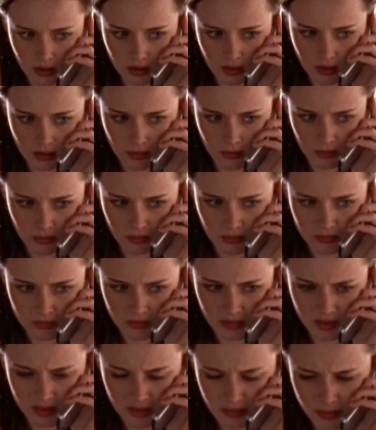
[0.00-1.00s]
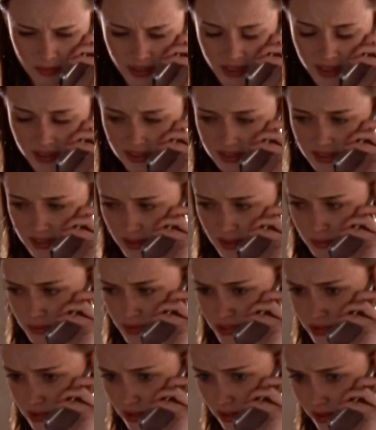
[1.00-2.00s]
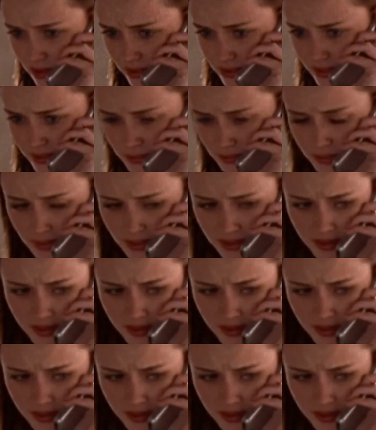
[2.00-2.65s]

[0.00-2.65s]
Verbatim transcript: Oh, Paris, I'm sorry.